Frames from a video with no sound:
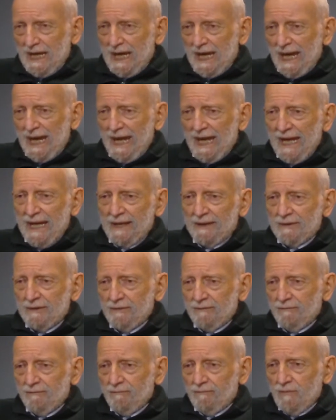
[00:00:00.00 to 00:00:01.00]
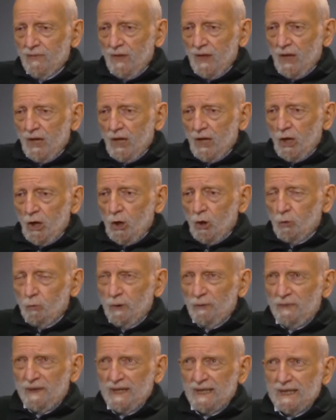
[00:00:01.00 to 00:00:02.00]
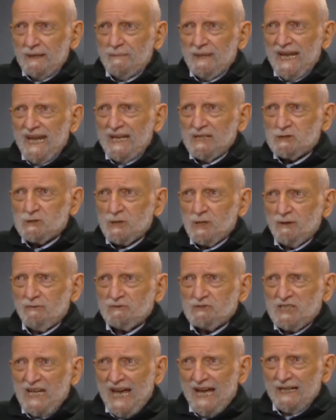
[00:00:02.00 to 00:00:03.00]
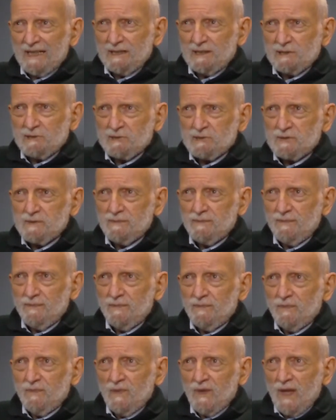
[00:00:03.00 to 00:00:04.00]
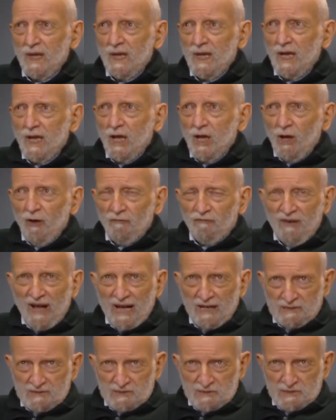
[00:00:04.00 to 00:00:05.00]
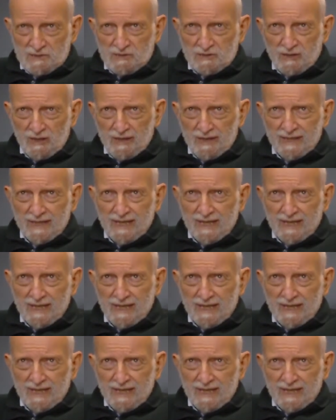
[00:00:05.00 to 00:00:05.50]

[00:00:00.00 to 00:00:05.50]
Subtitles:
And with the elimination of jackals, foxes started